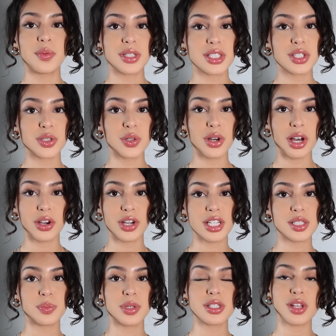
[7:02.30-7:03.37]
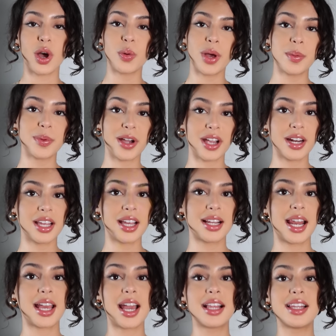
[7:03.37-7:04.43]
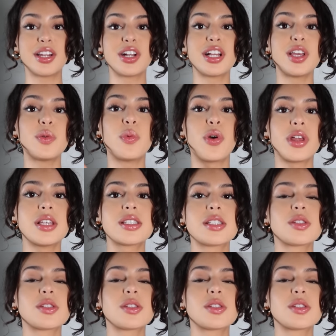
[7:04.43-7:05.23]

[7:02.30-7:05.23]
went to a Christmas all-white party, and like I literally wore this.